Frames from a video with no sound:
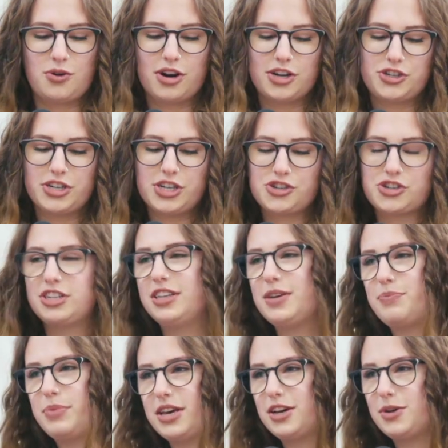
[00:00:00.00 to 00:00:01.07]
or a
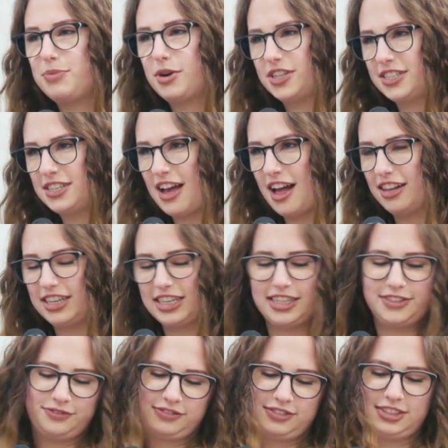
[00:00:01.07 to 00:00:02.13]
traditionally big
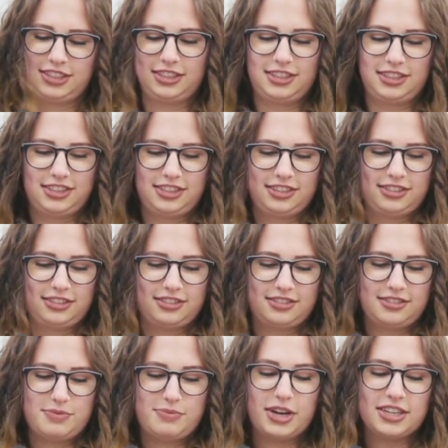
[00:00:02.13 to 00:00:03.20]
personality
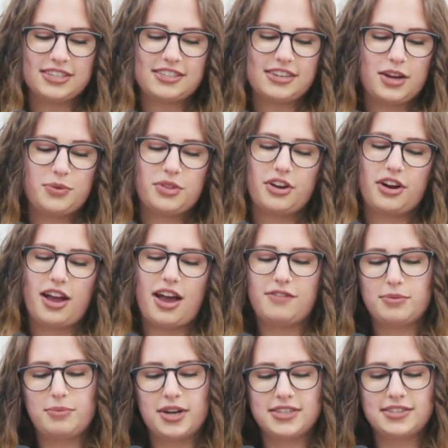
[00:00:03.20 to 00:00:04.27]
but instead with her
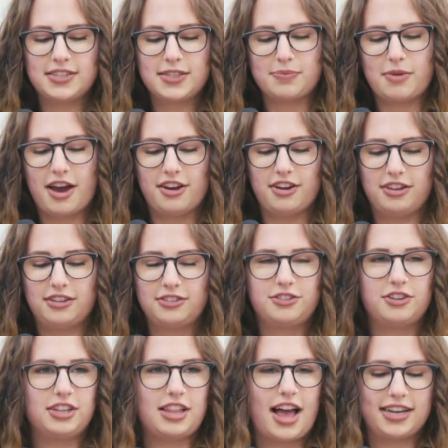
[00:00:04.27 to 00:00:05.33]
ever present smile,
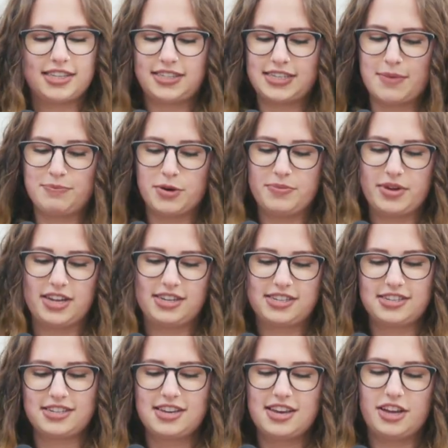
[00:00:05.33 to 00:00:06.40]
relaxed
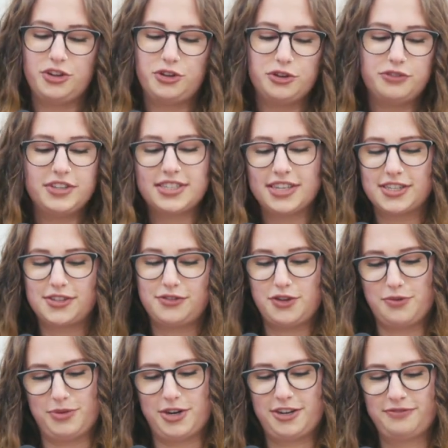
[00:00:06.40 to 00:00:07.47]
temperament, and goofy sense of
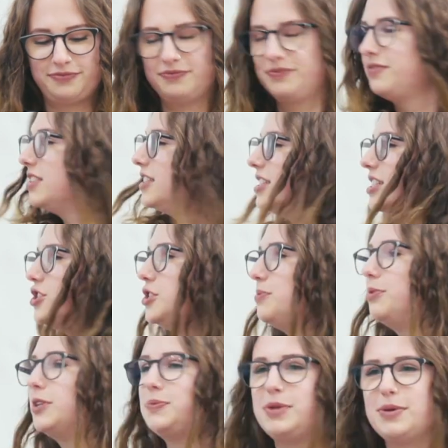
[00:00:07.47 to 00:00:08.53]
humor.
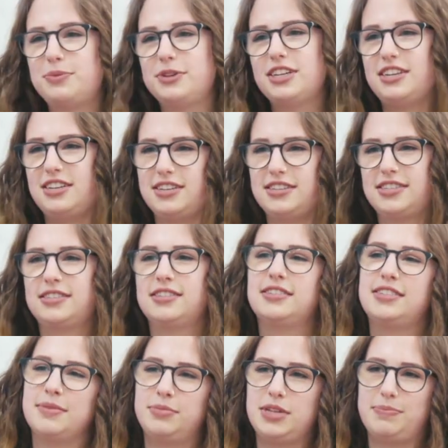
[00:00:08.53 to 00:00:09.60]
She puts people at ease
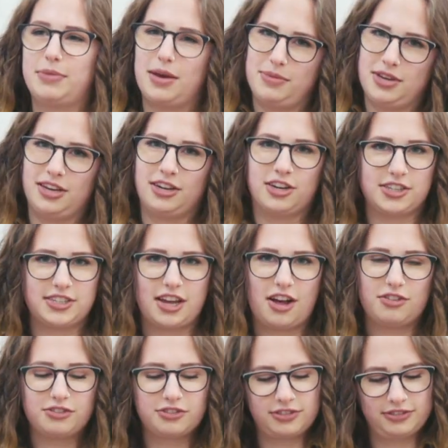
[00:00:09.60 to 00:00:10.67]
simply by being
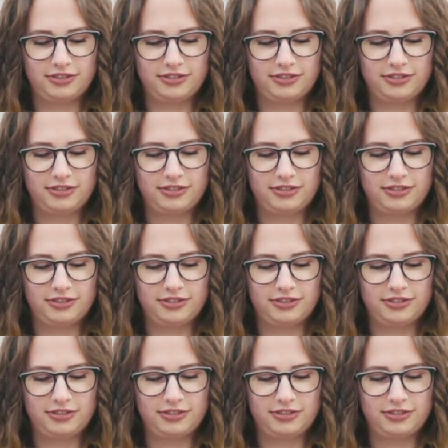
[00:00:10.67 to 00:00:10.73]
herself.